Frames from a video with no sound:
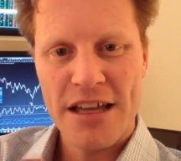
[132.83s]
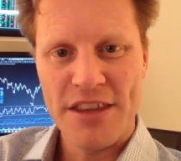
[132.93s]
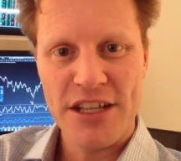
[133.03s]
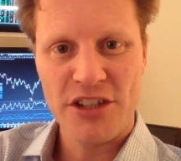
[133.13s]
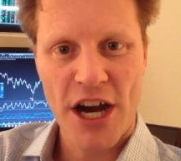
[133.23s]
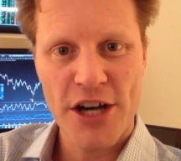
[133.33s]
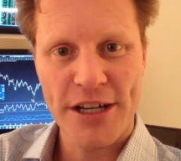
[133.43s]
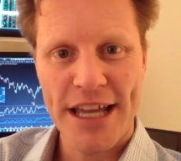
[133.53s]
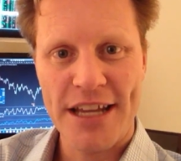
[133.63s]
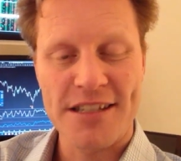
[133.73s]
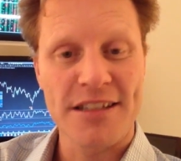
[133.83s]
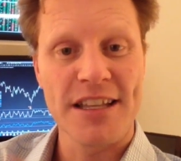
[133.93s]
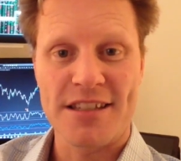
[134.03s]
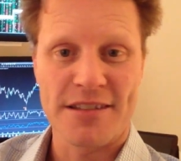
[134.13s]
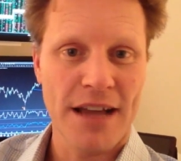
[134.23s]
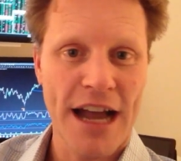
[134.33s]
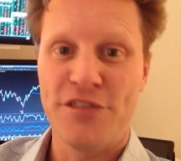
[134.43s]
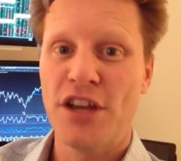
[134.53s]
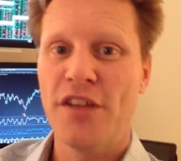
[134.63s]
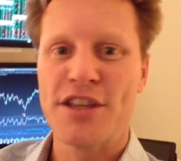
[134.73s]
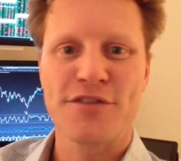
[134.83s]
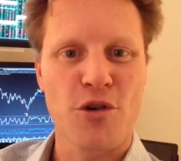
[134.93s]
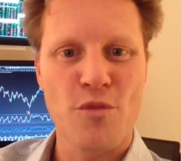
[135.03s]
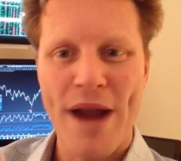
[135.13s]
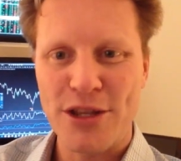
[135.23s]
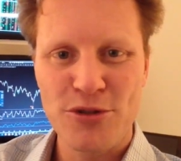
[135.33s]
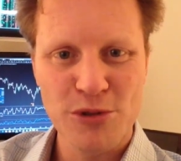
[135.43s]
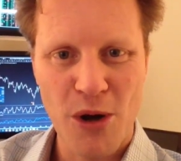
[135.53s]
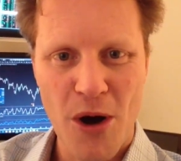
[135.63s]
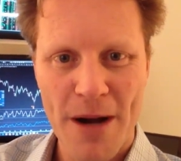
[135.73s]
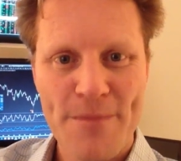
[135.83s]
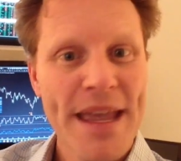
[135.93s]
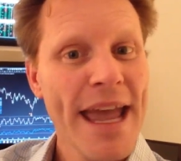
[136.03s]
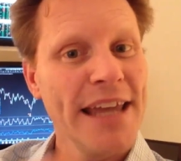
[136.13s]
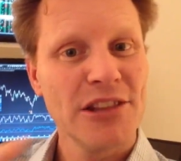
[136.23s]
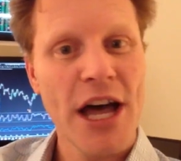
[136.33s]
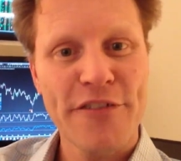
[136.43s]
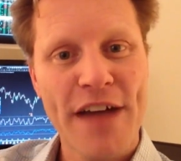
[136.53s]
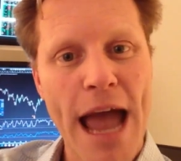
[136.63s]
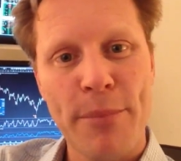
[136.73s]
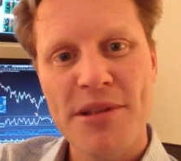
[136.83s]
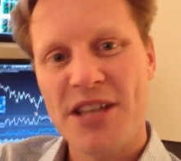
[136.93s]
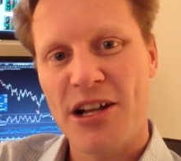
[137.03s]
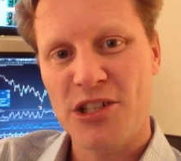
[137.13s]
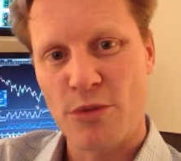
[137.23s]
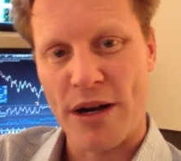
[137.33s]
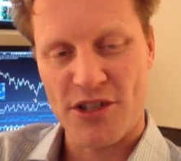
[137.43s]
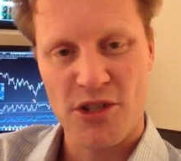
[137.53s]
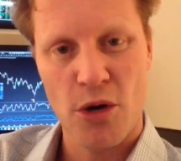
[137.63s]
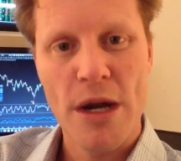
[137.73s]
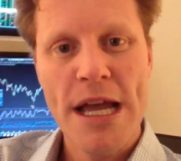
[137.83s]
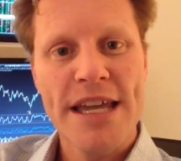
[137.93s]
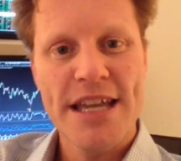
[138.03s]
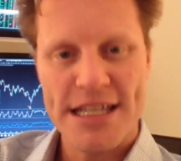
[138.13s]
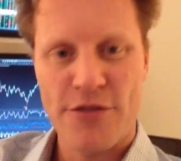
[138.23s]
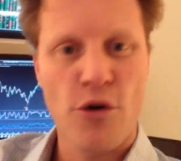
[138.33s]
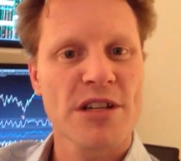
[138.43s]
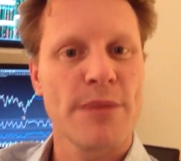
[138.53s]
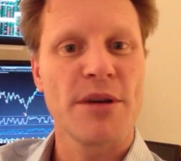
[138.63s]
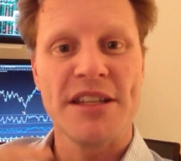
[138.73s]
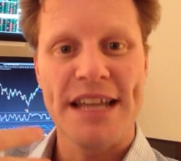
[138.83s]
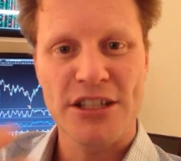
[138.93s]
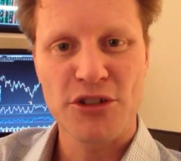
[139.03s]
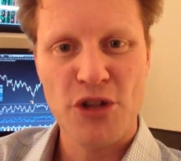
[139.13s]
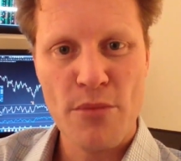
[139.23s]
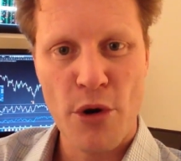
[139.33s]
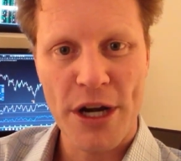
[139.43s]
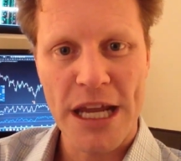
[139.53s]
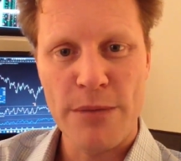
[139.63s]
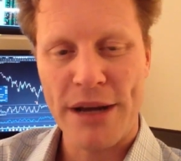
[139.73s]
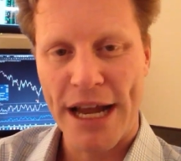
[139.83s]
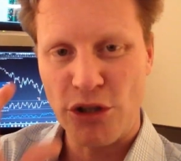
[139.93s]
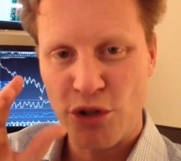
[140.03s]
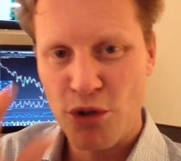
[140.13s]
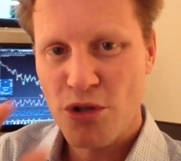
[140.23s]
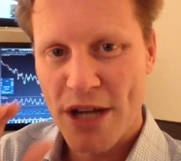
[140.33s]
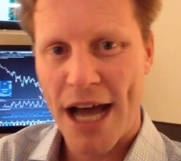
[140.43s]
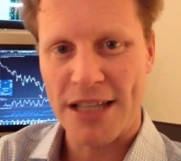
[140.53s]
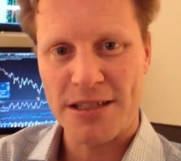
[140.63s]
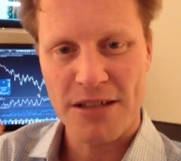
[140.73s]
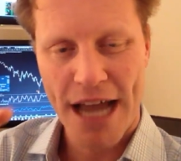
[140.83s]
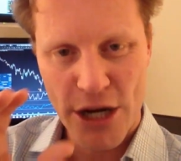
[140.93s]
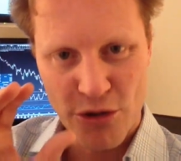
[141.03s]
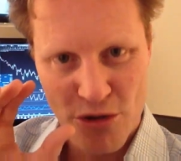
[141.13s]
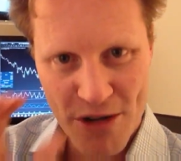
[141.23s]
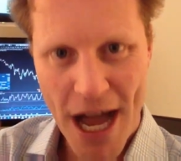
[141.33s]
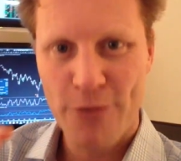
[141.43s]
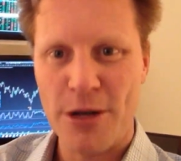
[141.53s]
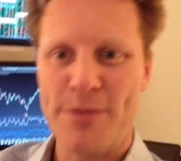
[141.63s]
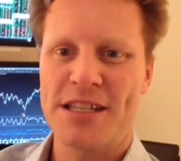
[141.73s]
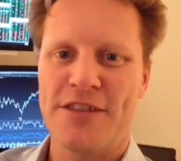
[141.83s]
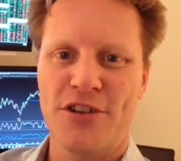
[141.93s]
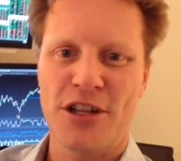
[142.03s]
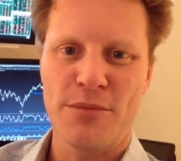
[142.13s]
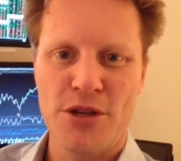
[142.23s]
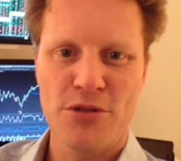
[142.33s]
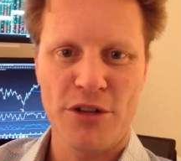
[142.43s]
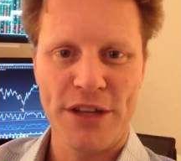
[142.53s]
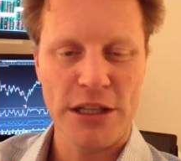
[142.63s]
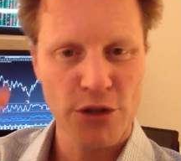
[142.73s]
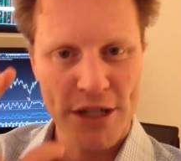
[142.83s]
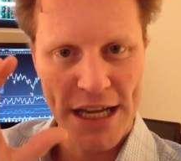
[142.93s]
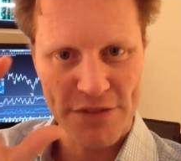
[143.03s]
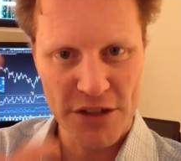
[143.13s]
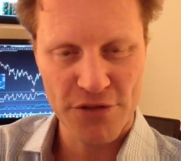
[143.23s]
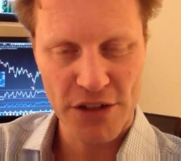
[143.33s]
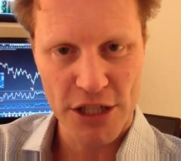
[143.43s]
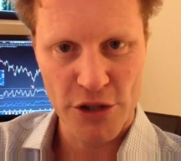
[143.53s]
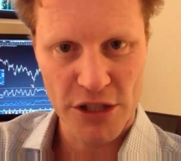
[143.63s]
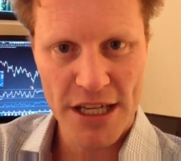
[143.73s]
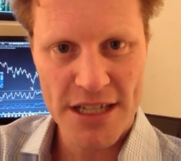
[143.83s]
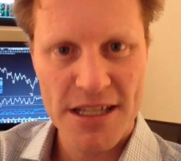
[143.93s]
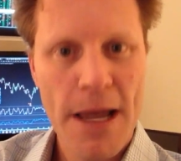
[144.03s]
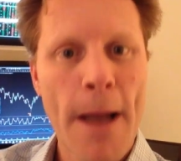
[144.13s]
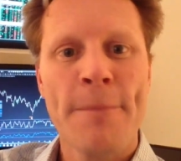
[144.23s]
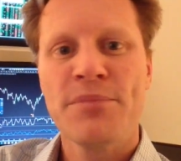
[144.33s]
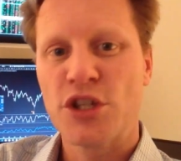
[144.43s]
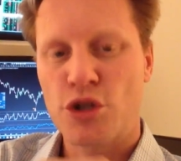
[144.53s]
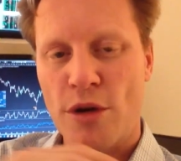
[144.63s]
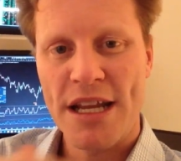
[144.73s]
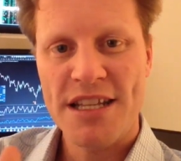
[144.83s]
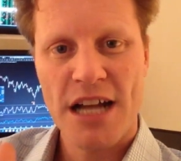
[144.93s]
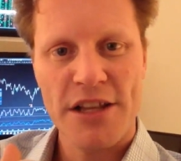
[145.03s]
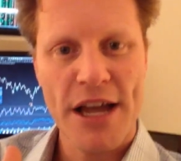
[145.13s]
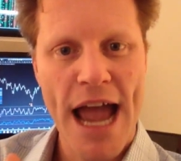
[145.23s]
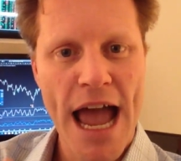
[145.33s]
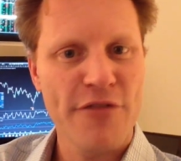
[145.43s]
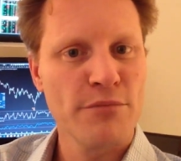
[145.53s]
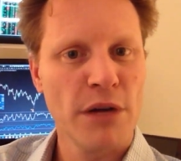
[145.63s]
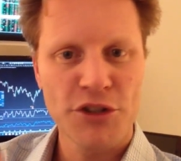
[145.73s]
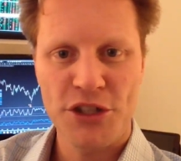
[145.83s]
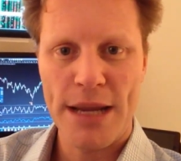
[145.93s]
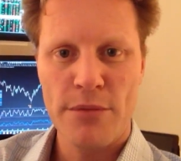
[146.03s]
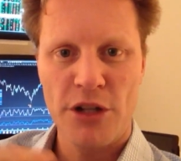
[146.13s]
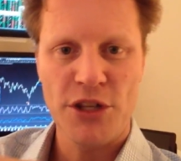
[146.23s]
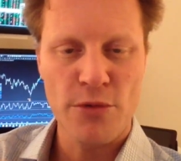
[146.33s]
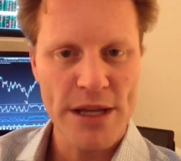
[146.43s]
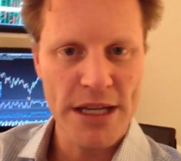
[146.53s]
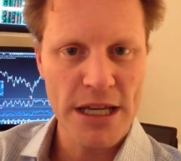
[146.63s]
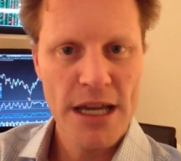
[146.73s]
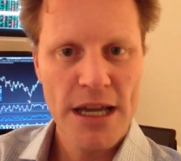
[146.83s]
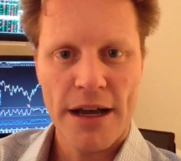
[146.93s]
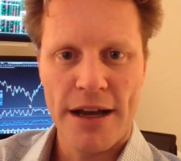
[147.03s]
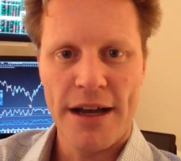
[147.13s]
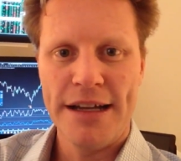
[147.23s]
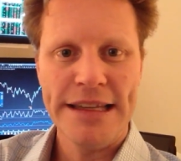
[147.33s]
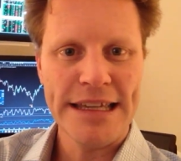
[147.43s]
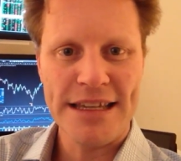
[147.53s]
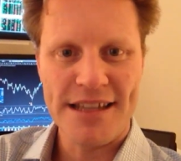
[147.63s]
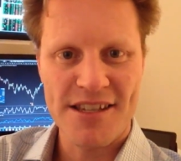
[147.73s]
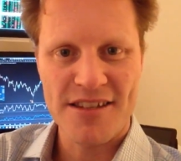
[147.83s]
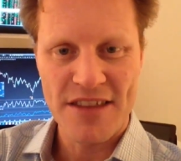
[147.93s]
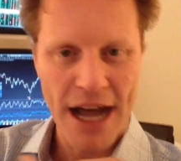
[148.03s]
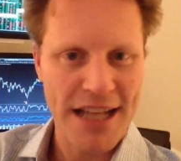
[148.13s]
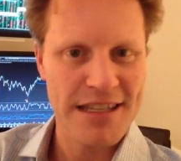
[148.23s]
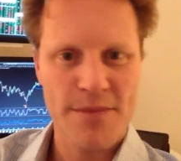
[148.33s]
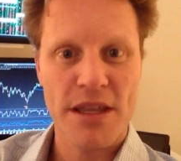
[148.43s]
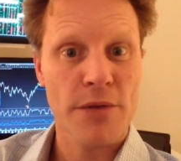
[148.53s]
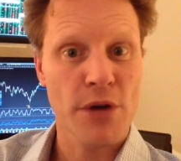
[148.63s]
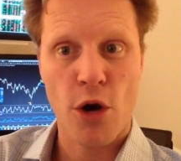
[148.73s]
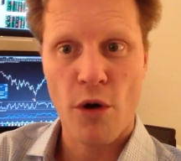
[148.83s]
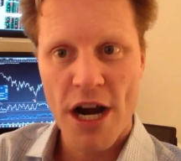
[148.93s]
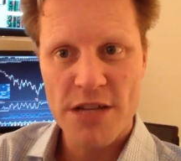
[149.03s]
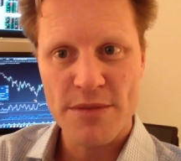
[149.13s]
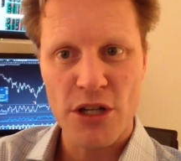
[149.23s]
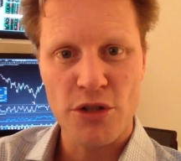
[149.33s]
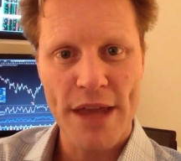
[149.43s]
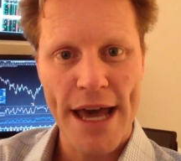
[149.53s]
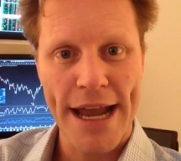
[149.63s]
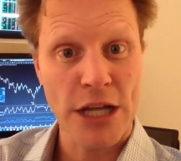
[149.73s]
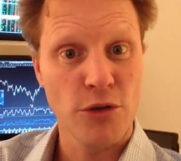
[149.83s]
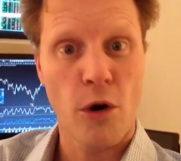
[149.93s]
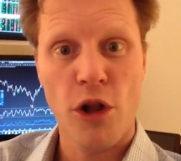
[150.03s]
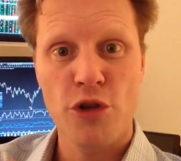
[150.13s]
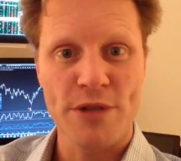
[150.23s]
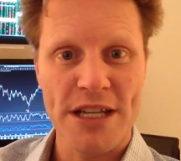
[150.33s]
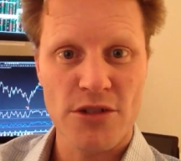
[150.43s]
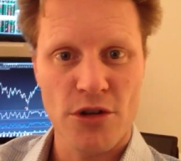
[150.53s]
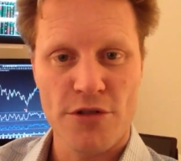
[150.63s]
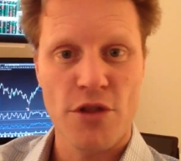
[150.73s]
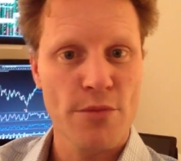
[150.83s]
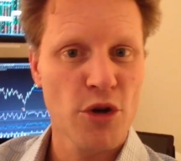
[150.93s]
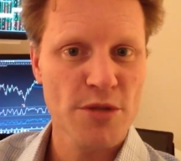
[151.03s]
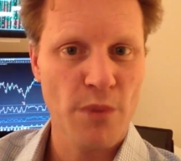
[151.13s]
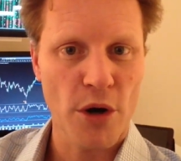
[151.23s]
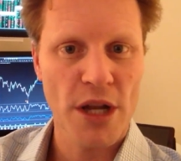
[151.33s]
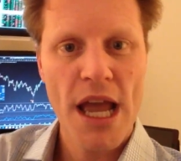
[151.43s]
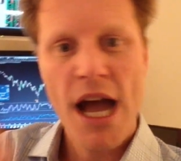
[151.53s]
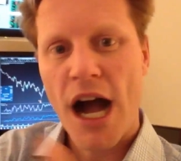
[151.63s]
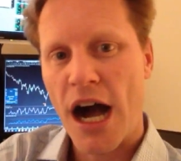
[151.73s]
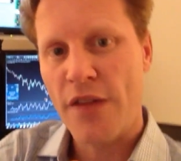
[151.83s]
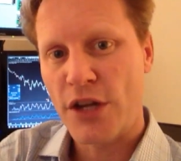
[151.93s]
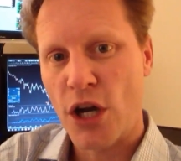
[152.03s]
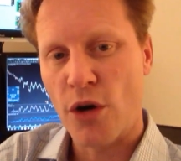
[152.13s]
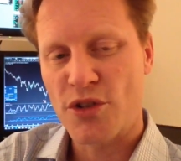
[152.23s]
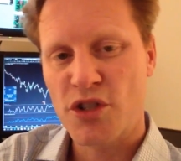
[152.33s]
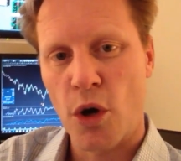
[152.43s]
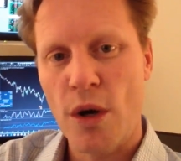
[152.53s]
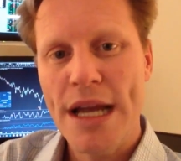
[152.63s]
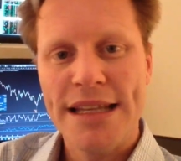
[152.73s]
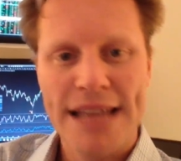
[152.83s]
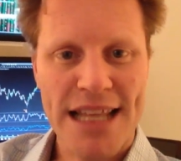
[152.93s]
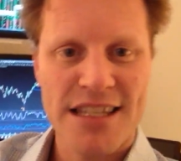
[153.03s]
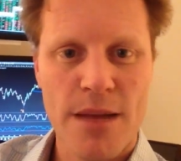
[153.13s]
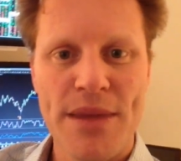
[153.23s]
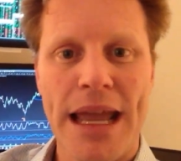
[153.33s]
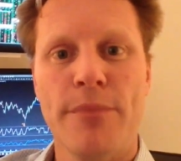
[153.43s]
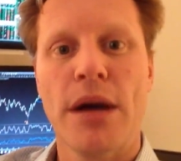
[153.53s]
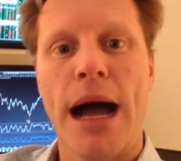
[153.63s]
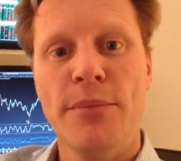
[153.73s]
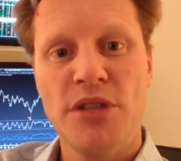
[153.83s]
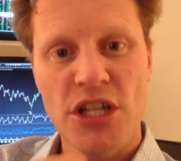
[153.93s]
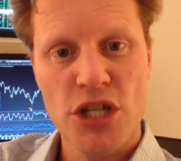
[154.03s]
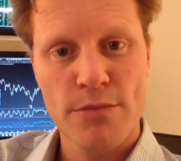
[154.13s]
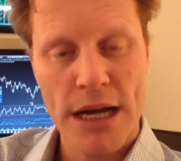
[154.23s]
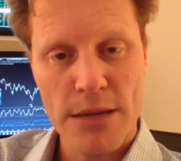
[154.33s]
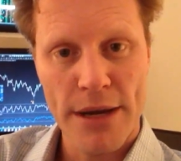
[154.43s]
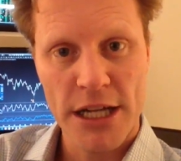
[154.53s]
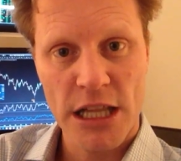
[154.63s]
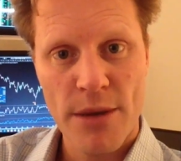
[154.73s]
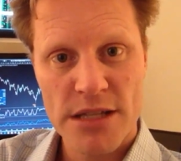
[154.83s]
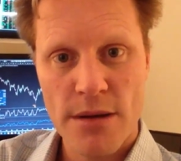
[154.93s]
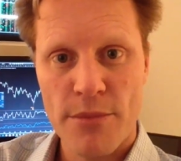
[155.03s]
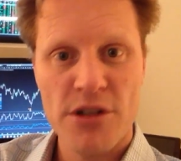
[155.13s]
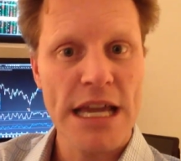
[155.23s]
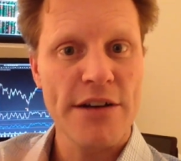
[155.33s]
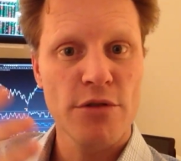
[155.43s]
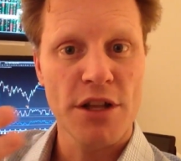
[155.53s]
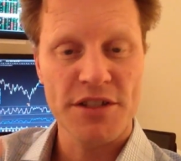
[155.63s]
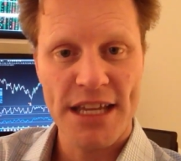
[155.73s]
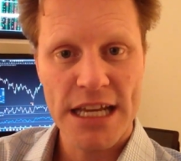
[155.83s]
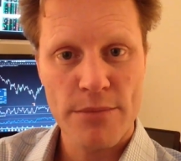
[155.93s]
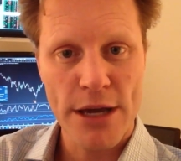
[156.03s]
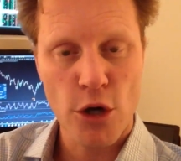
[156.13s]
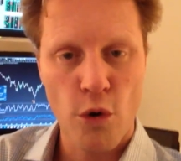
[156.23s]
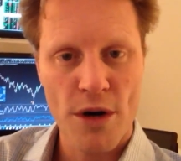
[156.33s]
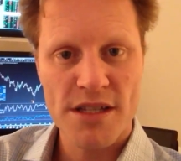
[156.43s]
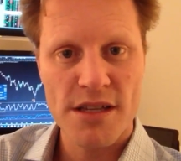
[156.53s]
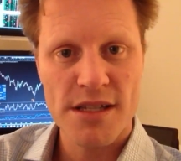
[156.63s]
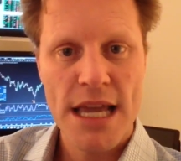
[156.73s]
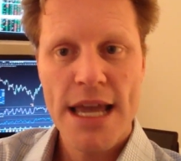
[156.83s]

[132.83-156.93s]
the entire day, because listen, I've done this for way too long and life happens elsewhere. So yes, of course, I'm connected to the market, but I do not, I do not want to be sitting in front of a computer all day looking at the flickering ticks. The trading style I have, multi-day, multi-week, uh, is not something that requires me to do that. I can do all the research for the most part on the go. So that's something I'm, I'm teaching my, my Clubhouse members, to anyone that's taken my courses,